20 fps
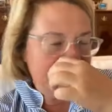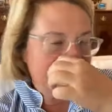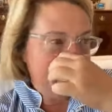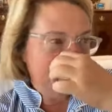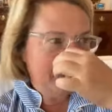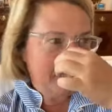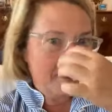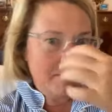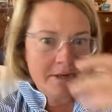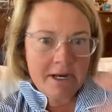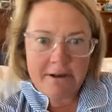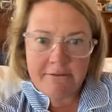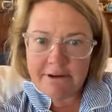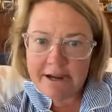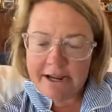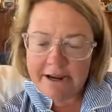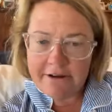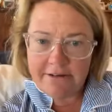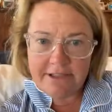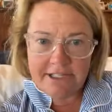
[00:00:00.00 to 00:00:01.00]
She's coming
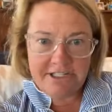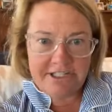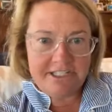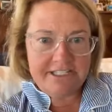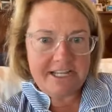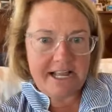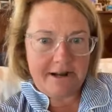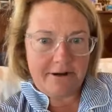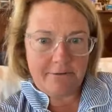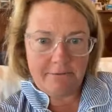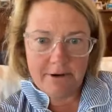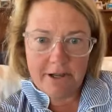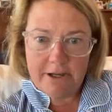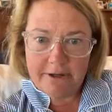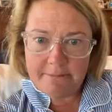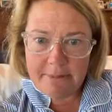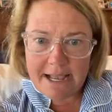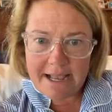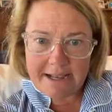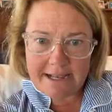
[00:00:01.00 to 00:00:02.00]
over here, and then she's got to
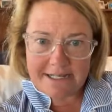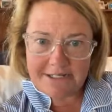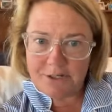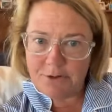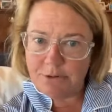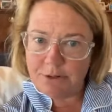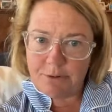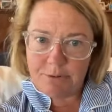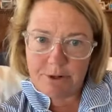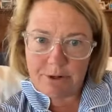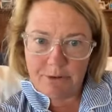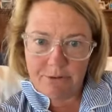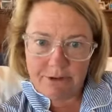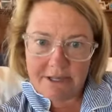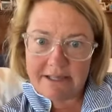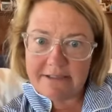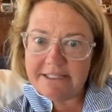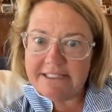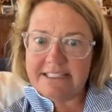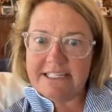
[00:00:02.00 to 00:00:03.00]
run back. I told her we're going
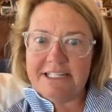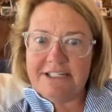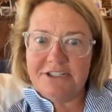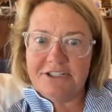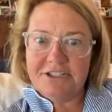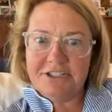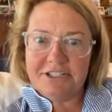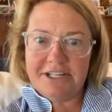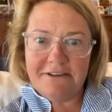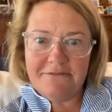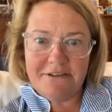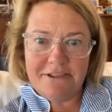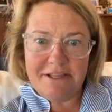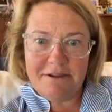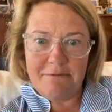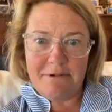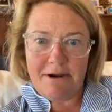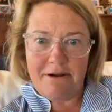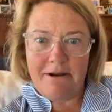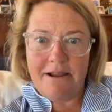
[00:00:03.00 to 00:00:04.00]
to get this Easter stuff, and
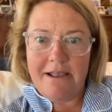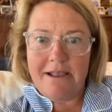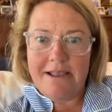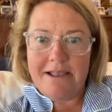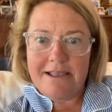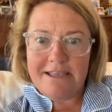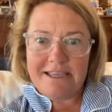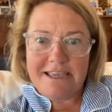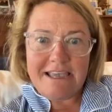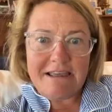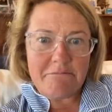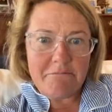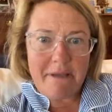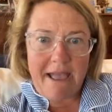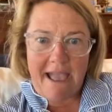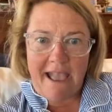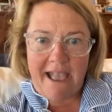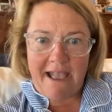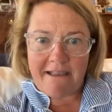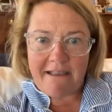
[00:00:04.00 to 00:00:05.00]
then we're getting
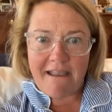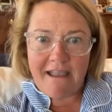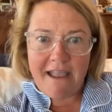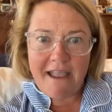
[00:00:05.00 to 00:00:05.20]
back.